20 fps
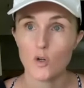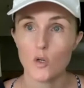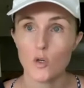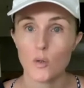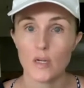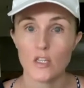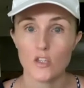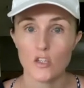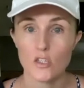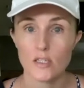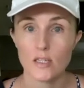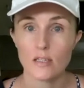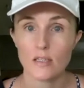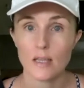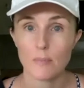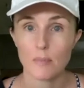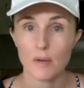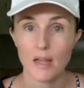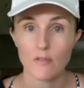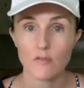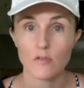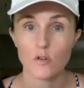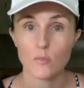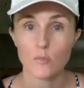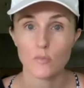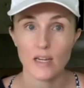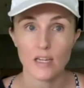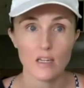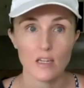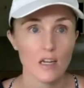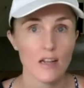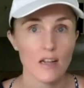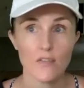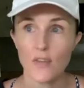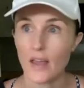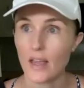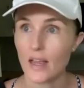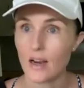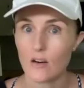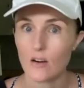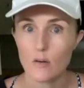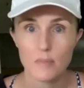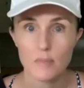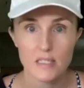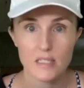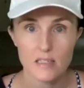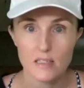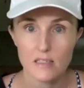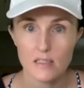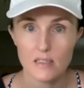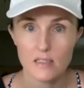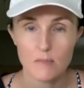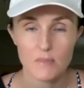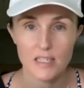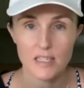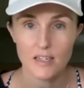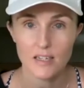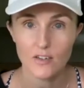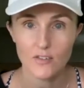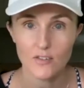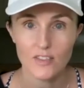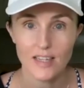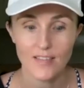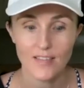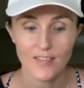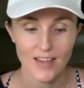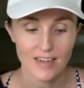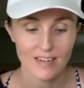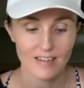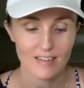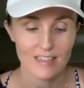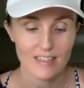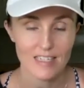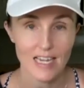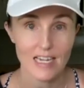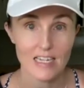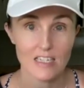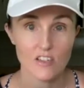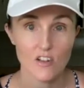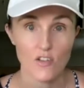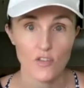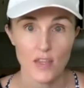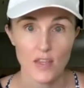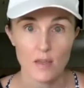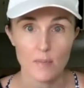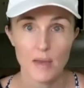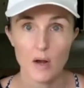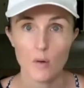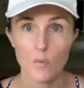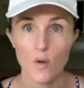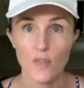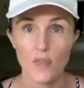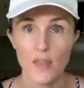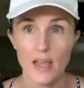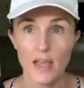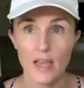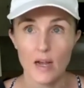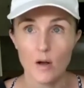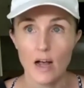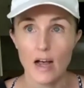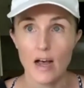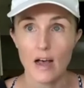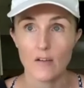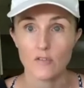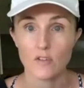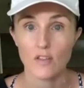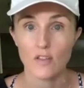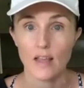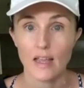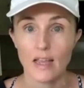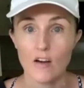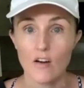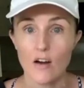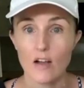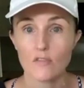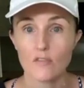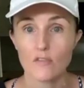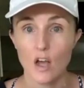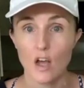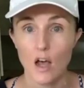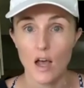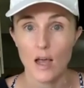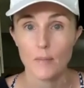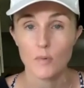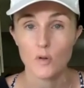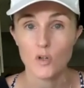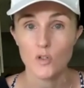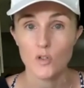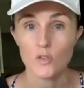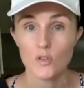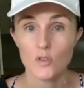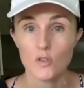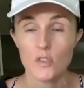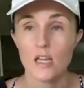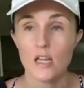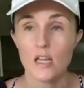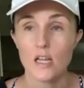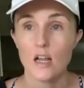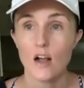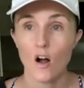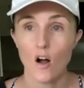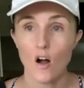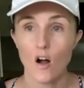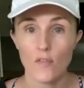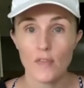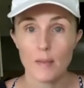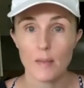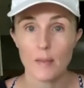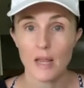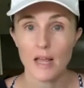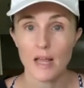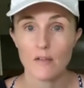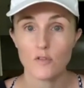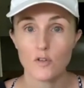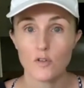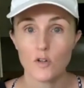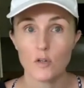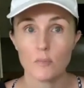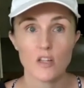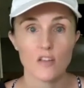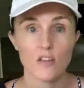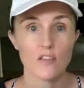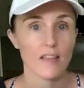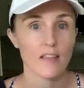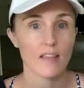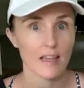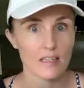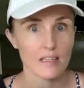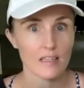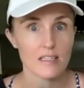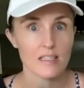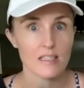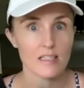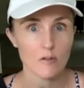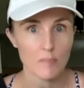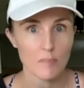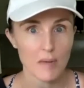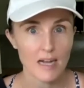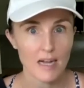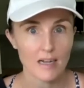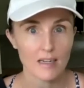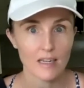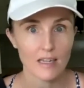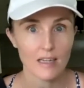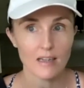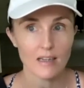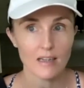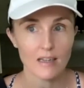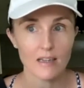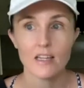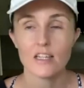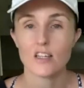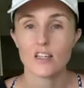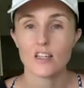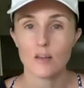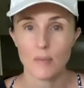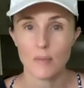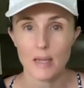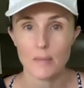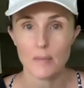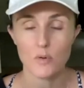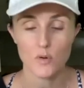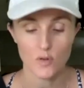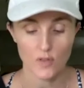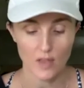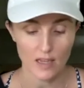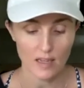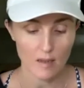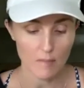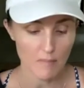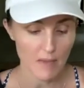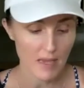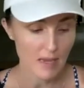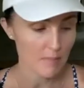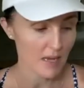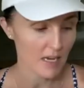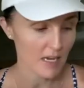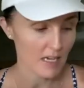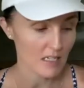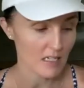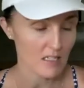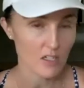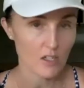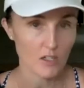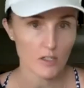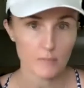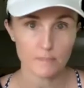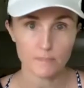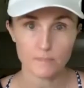are using their platform regularly. They are a business themselves at the end of the day. So think about what they are after. They are after eyeballs on their platform so that they can sell marketing, so that they can make money. So